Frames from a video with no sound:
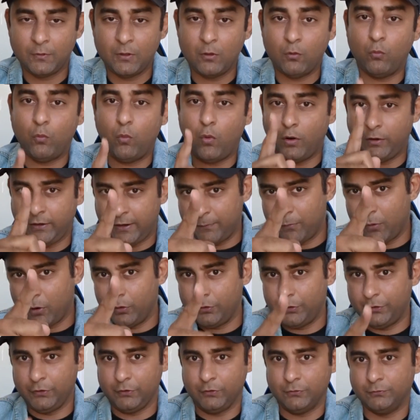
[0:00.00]
What
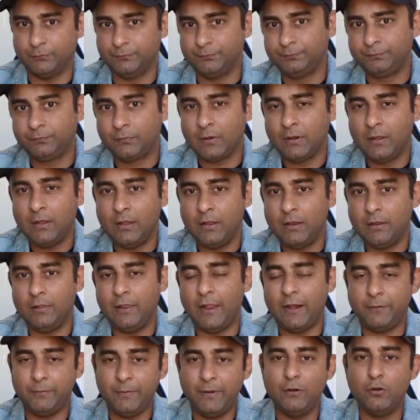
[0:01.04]
about you?
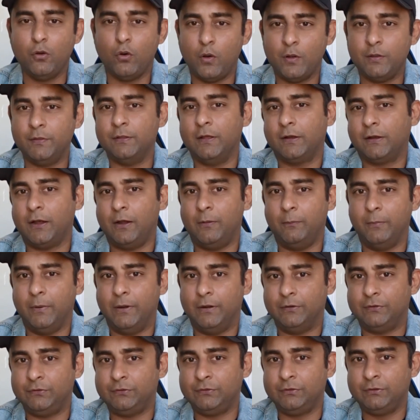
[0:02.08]
Let me know in the
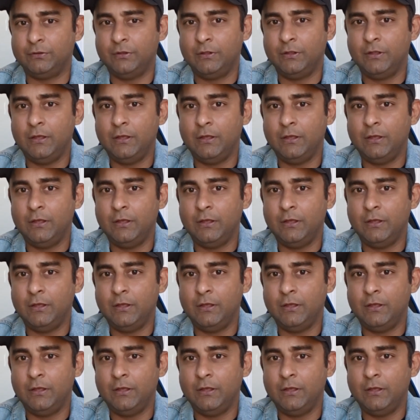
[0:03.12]
comments.